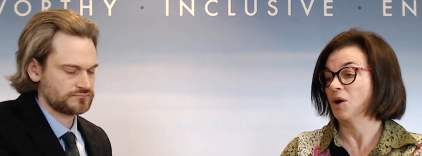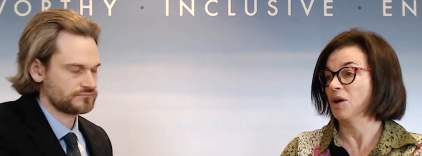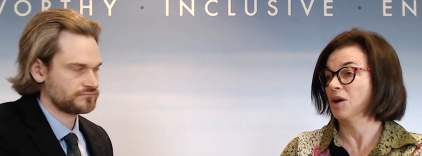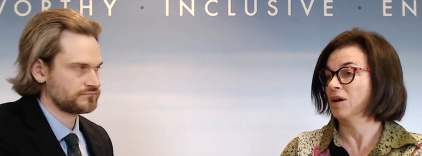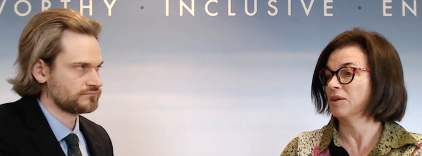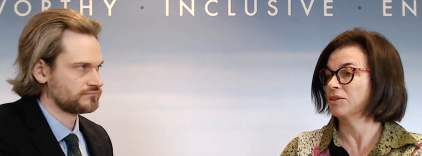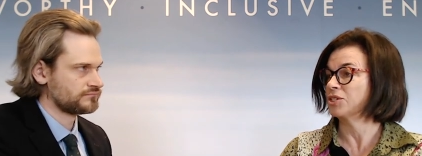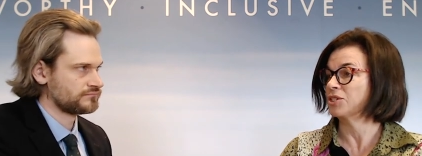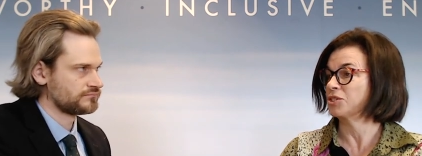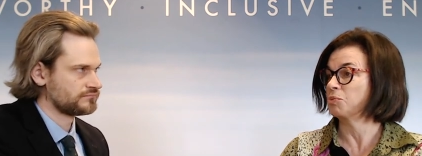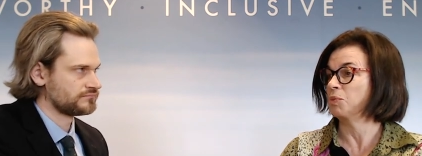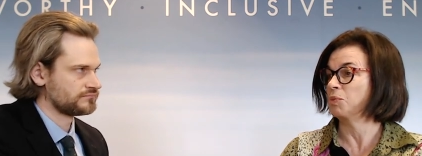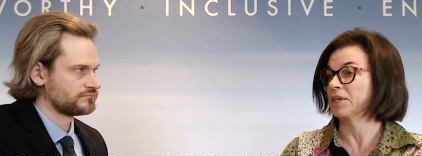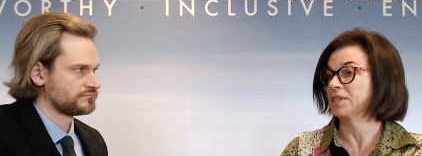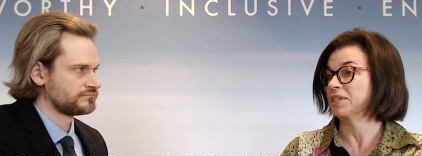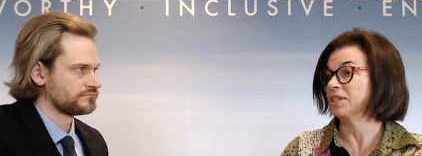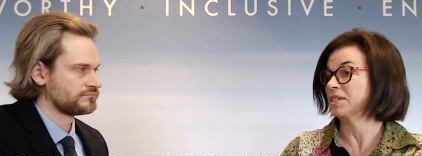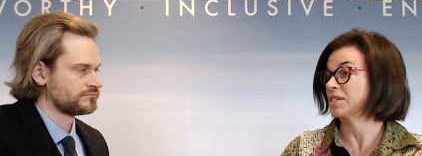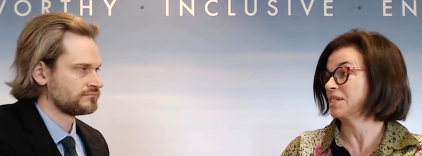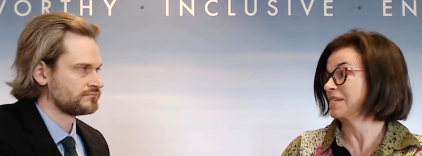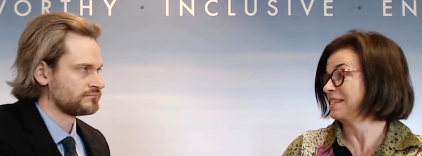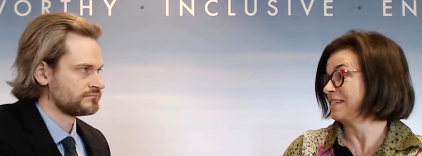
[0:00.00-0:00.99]
Speaker 1: and
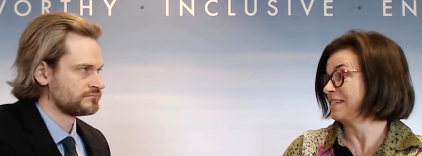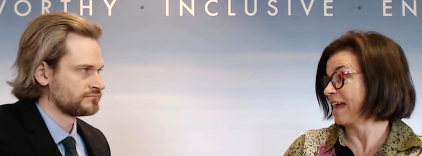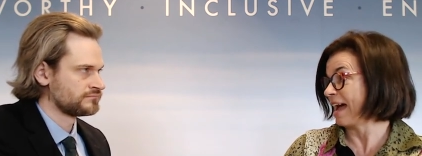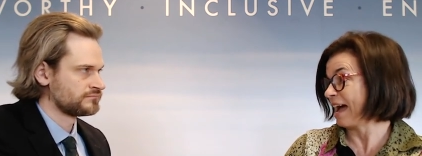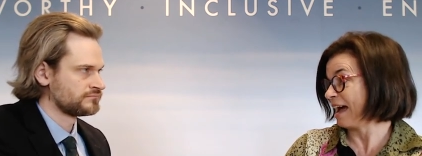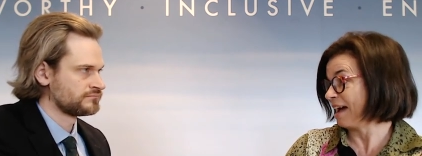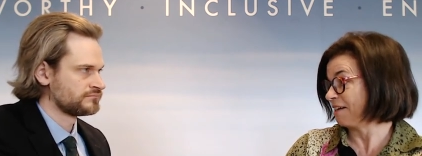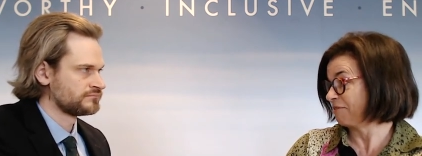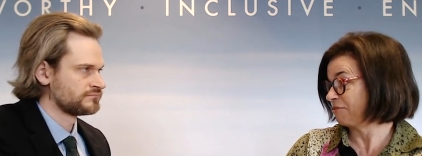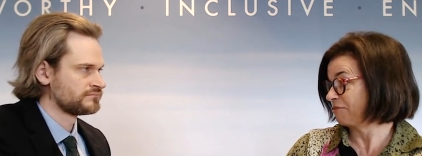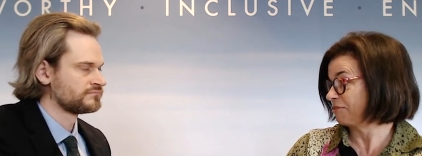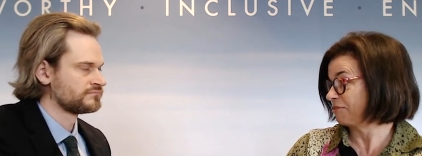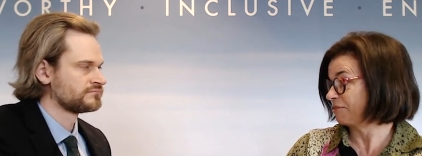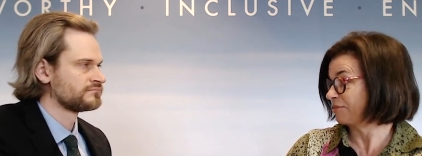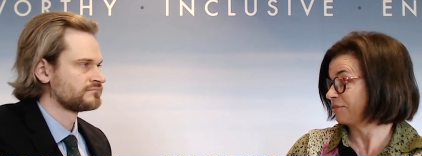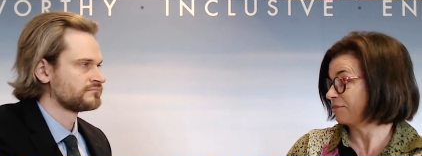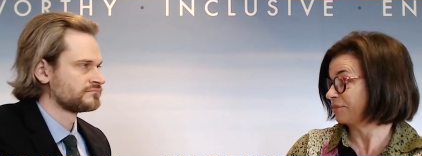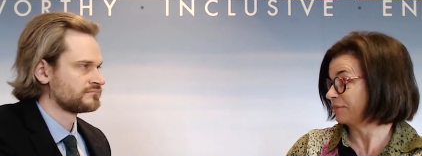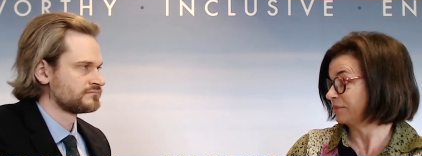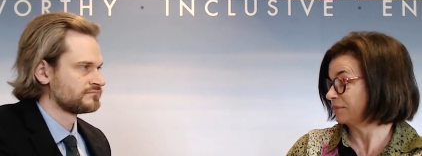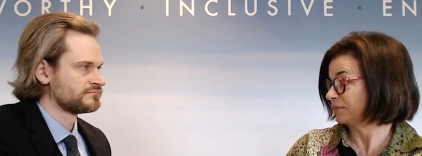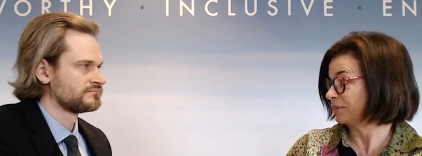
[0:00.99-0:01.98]
just what the
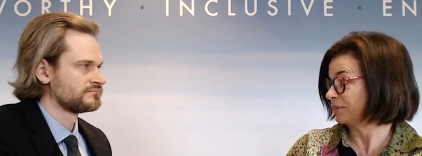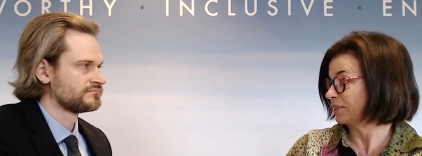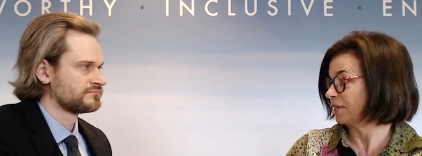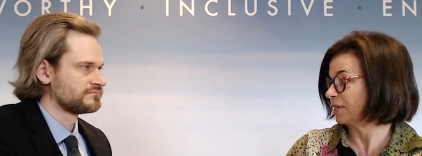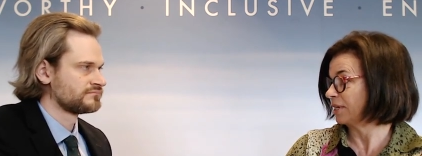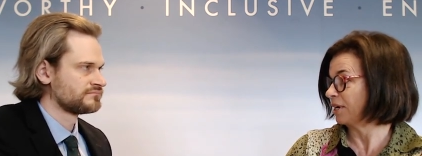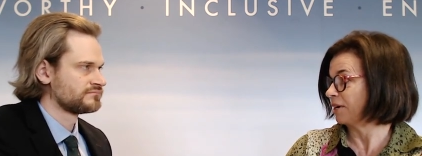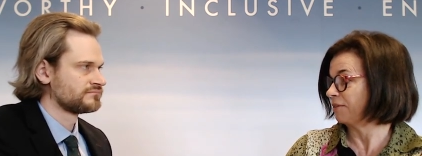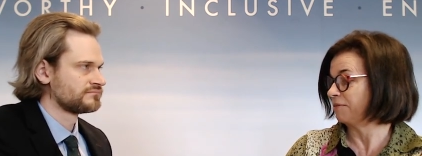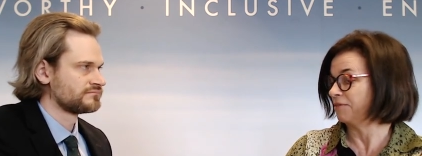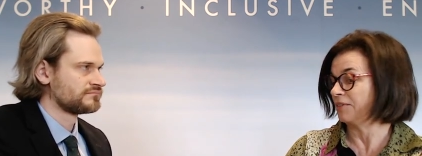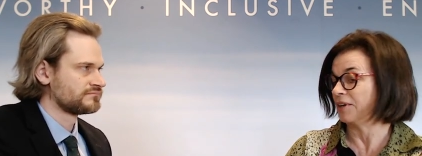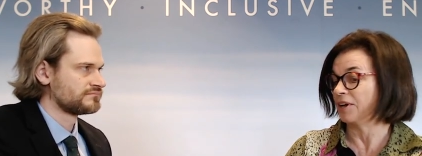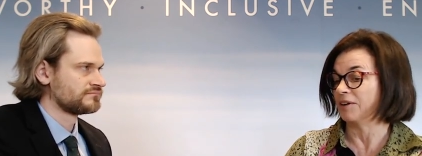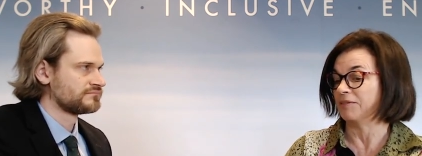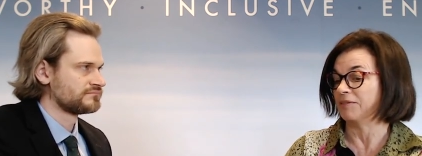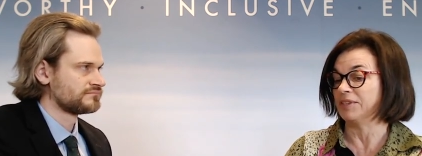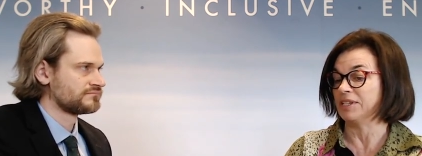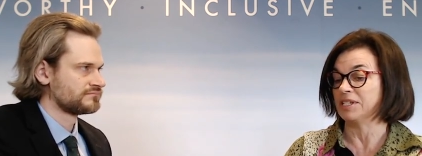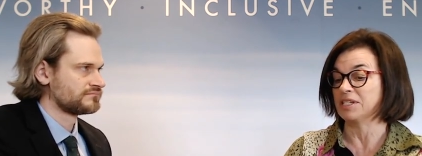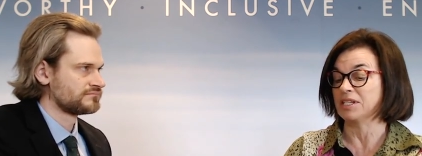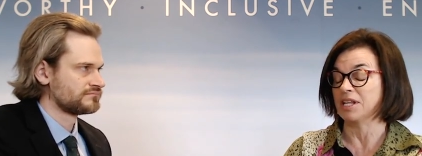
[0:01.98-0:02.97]
staff
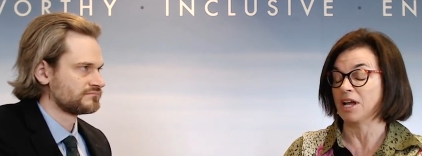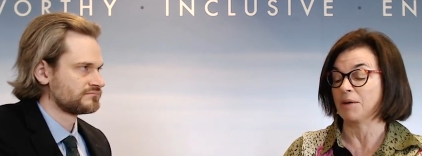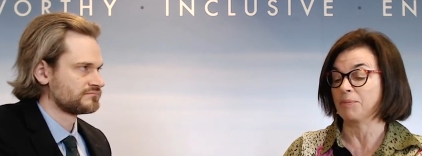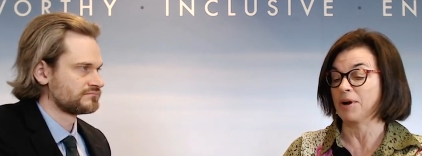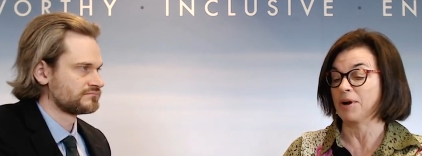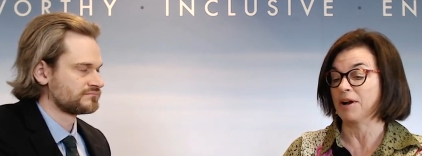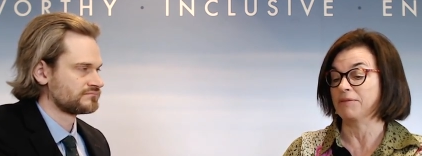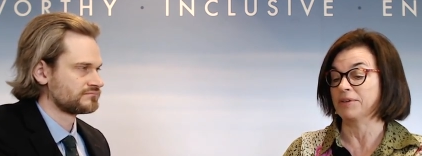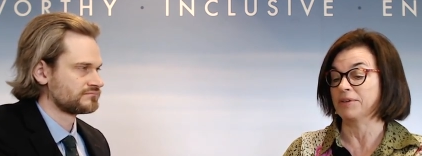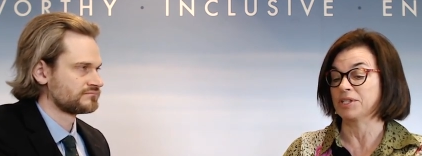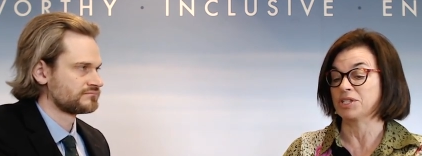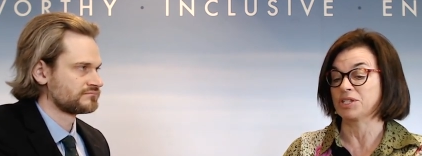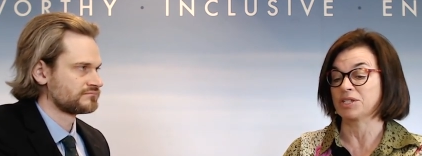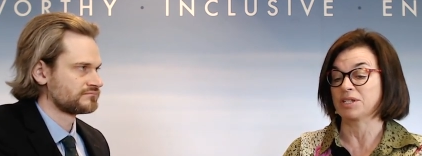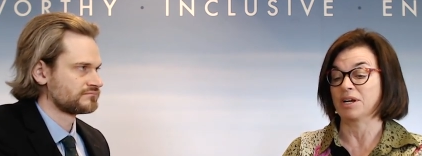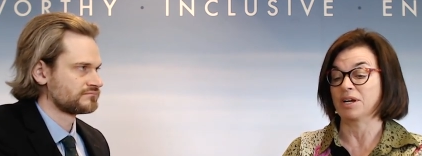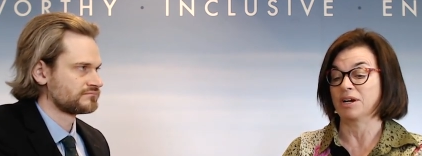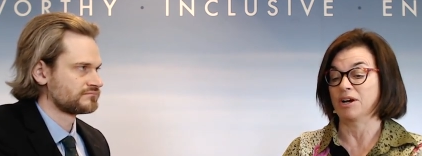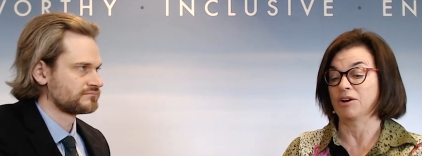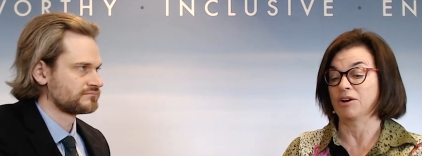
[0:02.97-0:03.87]
of, of these